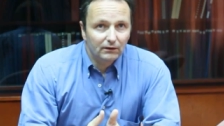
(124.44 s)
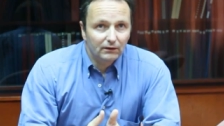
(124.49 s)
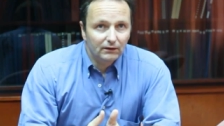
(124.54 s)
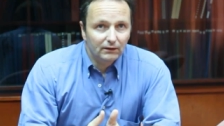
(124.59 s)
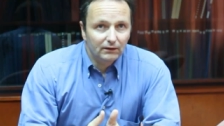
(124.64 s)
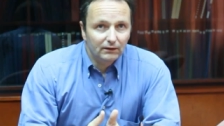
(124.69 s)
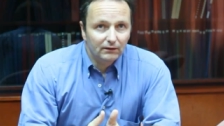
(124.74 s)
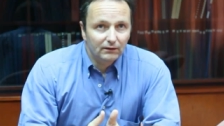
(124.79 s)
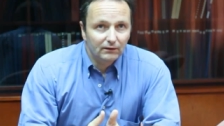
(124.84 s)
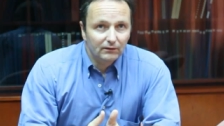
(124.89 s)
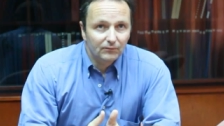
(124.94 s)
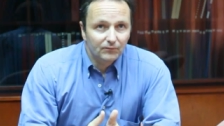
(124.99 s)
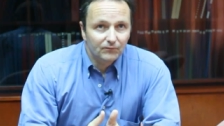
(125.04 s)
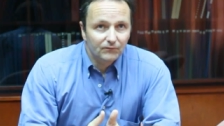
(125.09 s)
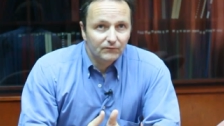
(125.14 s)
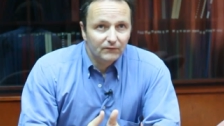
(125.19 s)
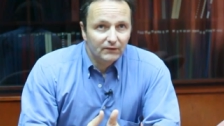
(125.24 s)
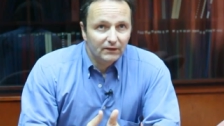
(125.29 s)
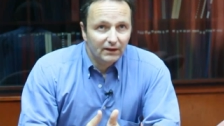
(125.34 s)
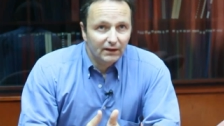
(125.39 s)
In
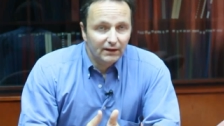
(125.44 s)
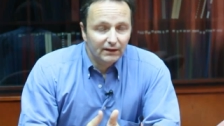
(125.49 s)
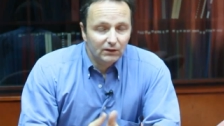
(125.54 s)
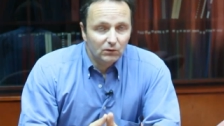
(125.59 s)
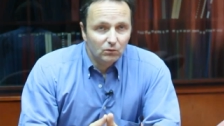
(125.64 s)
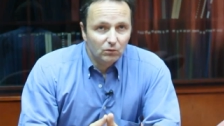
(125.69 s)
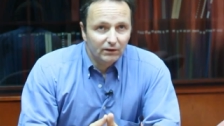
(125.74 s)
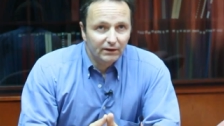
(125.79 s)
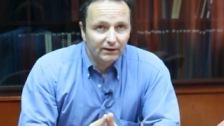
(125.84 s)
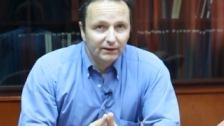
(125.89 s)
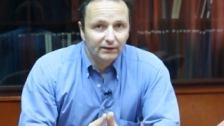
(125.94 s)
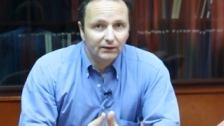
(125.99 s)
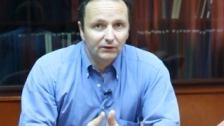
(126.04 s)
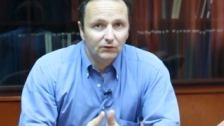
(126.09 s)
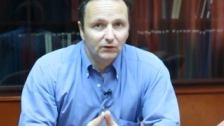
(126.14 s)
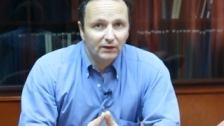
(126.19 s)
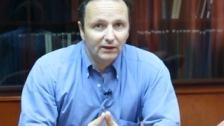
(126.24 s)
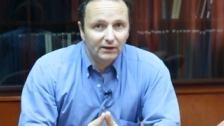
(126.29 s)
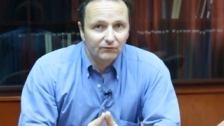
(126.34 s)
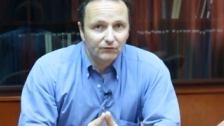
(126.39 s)
any way,
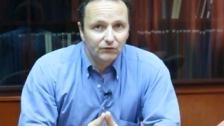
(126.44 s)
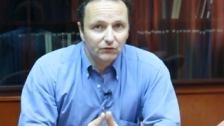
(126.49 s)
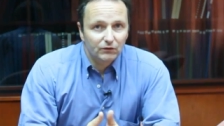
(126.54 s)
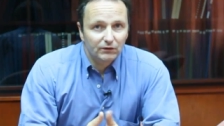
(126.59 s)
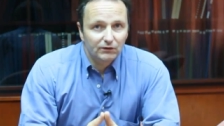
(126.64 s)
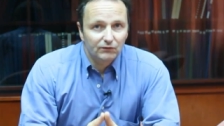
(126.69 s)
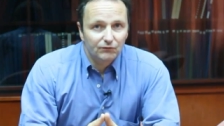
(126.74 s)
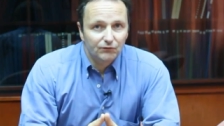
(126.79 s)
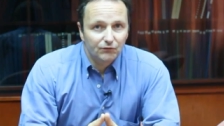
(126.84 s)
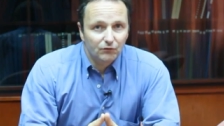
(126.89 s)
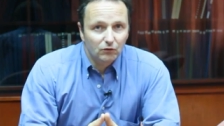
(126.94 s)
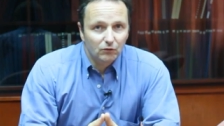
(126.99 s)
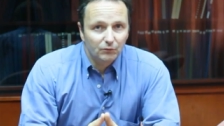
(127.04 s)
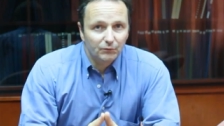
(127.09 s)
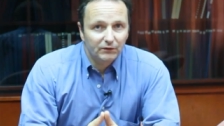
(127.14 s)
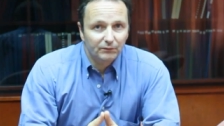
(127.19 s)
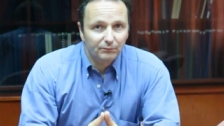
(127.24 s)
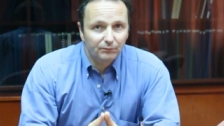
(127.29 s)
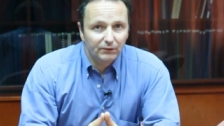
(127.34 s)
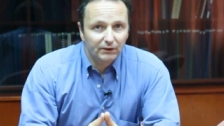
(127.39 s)
you have to
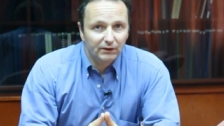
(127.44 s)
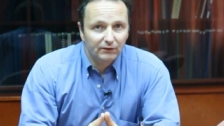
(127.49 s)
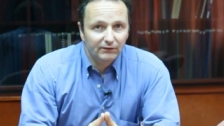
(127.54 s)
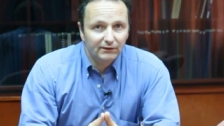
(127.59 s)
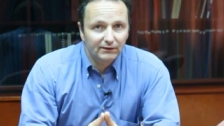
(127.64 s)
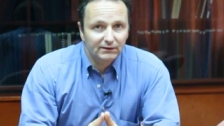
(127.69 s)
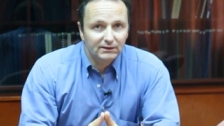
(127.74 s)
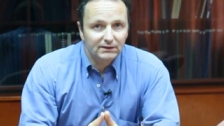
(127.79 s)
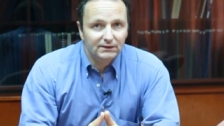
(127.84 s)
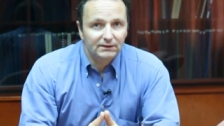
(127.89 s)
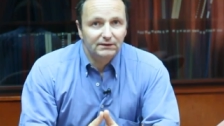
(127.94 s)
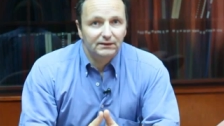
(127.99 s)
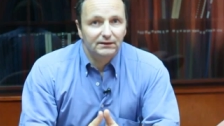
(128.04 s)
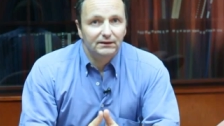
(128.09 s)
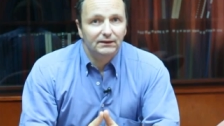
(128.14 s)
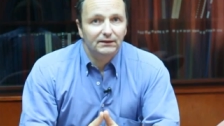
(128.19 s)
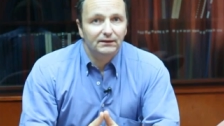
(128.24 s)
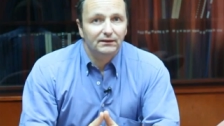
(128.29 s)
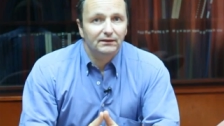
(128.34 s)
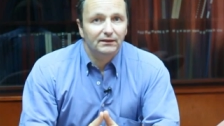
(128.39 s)
inform the parents
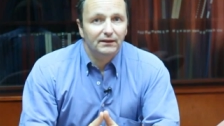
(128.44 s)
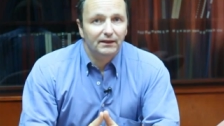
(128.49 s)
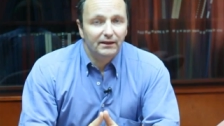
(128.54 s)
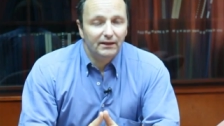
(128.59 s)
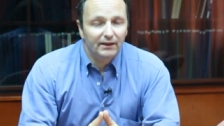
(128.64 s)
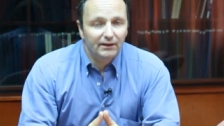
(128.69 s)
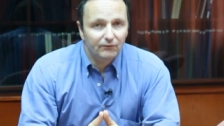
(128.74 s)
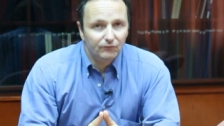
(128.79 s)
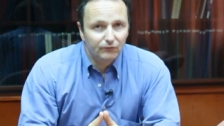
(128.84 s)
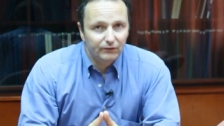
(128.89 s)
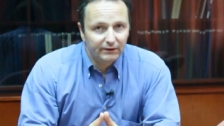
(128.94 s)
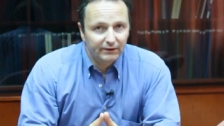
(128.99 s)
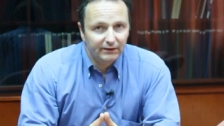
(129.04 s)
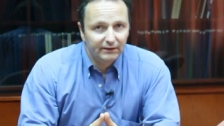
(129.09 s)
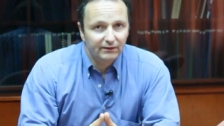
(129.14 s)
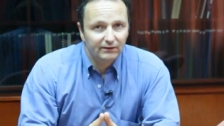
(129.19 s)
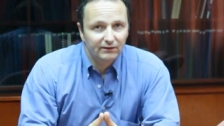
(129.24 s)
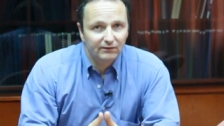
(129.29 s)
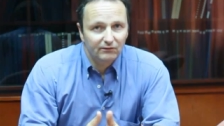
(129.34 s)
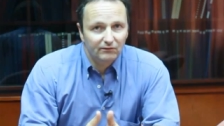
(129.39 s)
in
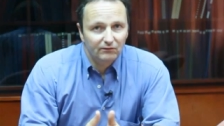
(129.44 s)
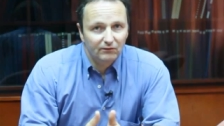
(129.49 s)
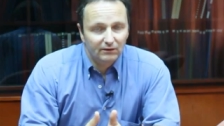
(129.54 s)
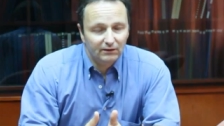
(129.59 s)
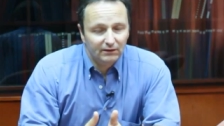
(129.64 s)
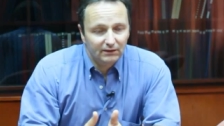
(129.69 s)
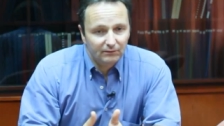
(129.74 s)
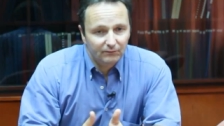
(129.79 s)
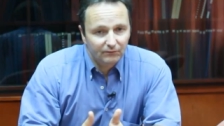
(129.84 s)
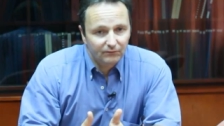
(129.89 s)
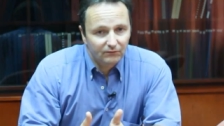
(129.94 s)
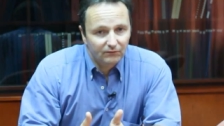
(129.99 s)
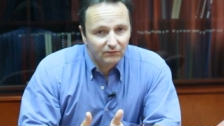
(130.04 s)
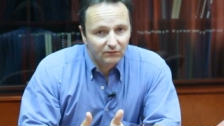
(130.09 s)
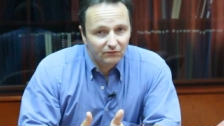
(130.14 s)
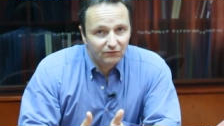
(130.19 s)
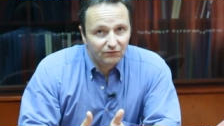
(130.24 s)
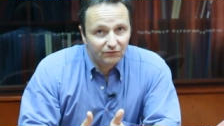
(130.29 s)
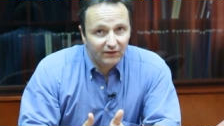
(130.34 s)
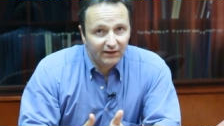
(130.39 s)
every
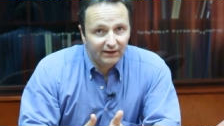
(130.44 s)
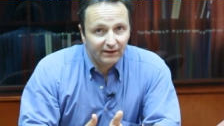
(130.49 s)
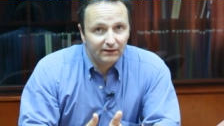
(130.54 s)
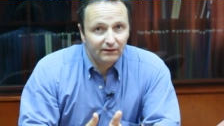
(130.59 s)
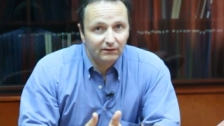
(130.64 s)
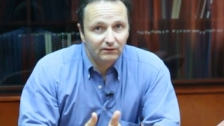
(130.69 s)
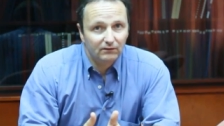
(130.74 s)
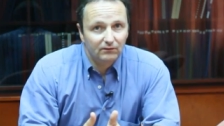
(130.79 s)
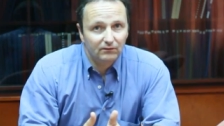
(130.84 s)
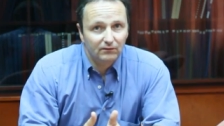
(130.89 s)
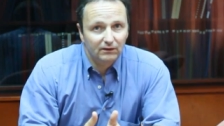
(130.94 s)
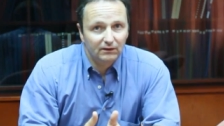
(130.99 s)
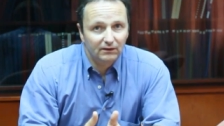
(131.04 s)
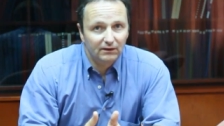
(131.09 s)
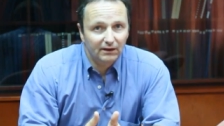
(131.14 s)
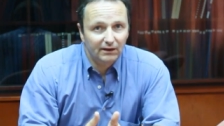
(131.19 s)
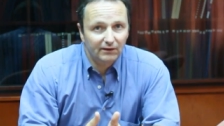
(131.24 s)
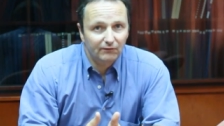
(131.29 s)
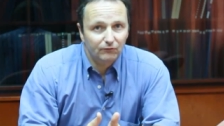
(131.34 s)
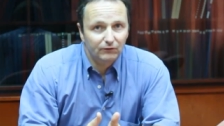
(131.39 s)
fact,
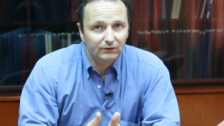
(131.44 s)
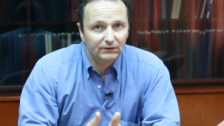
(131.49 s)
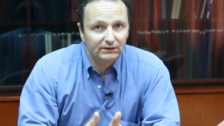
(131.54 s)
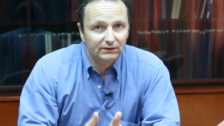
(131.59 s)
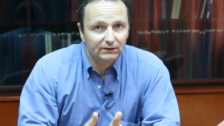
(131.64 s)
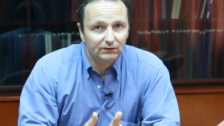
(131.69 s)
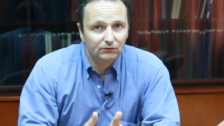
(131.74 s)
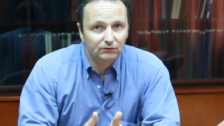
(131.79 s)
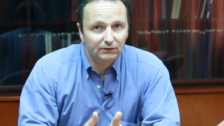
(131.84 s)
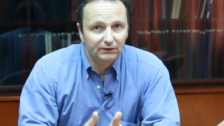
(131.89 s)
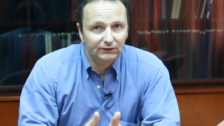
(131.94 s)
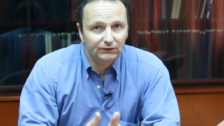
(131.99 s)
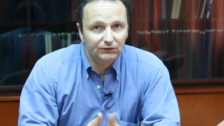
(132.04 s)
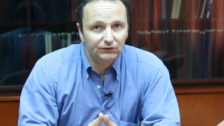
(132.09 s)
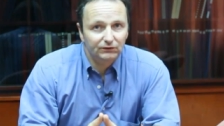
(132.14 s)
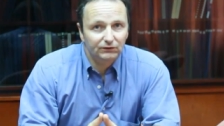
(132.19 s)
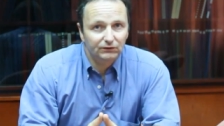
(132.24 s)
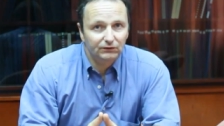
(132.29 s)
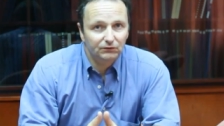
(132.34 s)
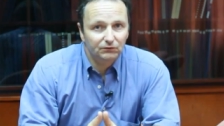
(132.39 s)
in every
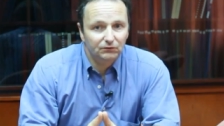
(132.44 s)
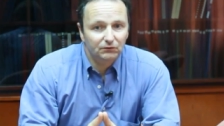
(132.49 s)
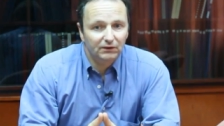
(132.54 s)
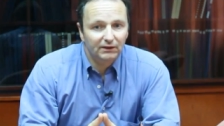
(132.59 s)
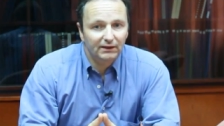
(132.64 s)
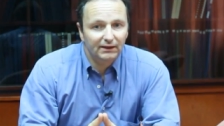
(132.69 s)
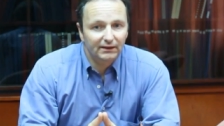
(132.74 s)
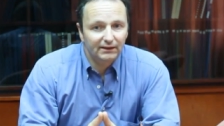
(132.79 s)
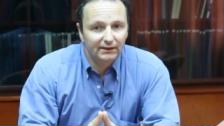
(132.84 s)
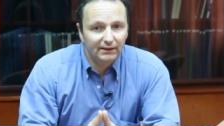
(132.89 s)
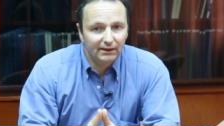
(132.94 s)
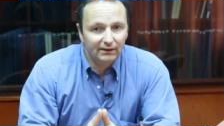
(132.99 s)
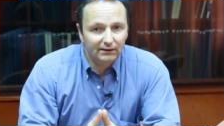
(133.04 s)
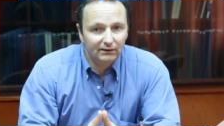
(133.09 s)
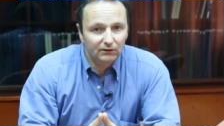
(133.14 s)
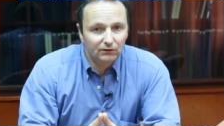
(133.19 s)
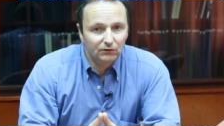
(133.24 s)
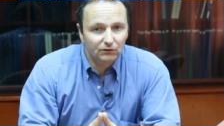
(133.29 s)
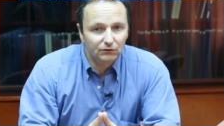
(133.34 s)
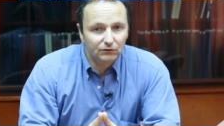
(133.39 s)
situation you can
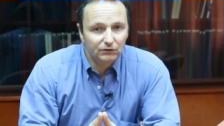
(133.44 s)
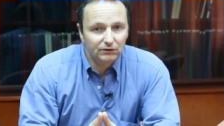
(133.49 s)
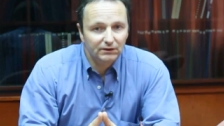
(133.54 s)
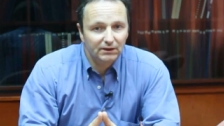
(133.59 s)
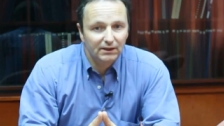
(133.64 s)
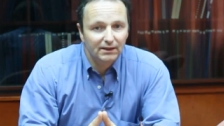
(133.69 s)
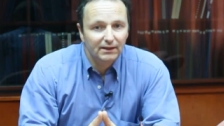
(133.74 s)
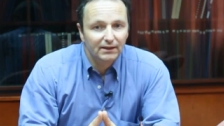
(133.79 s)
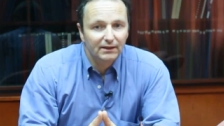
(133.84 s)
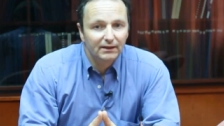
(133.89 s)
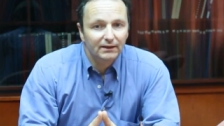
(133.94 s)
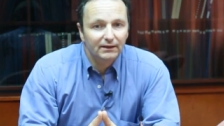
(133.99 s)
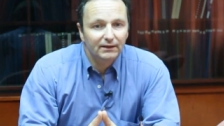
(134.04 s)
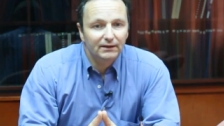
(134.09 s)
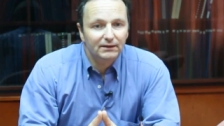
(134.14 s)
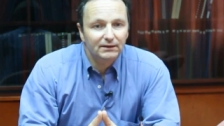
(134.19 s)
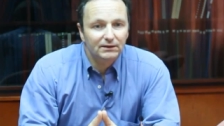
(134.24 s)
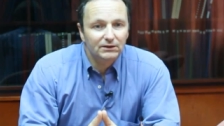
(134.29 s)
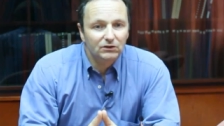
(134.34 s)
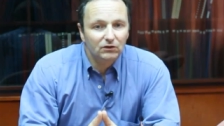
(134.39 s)
diagnose.
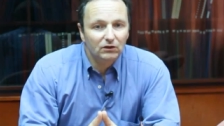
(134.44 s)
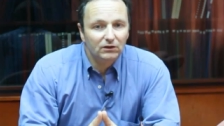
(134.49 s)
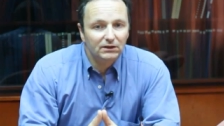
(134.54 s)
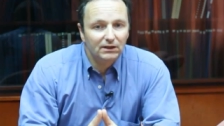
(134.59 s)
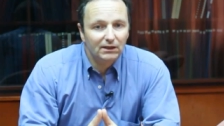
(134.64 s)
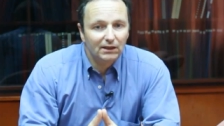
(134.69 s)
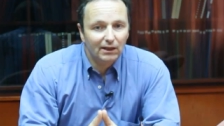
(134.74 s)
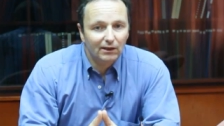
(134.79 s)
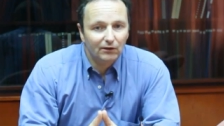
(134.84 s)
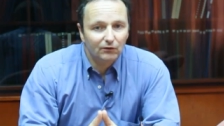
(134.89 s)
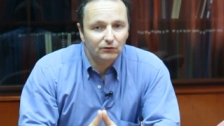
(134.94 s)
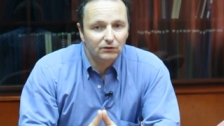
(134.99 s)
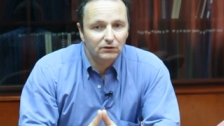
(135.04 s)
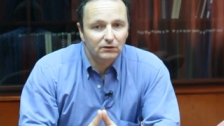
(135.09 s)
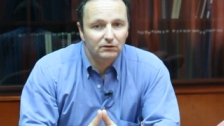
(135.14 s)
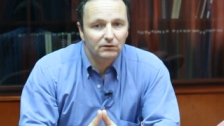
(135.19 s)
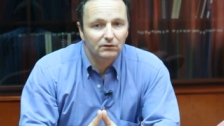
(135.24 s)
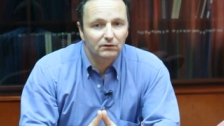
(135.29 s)
It is not allowed